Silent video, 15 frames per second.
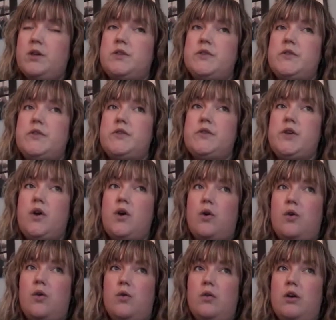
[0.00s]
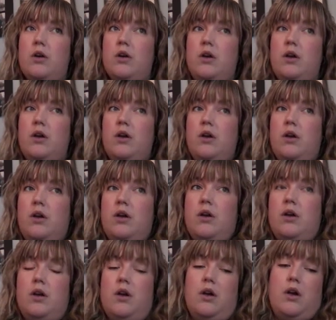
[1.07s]
So,
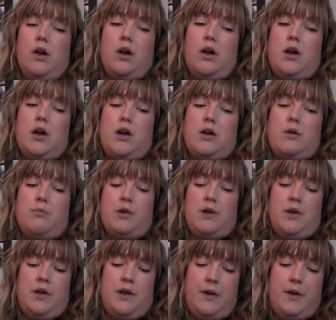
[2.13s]
I'm going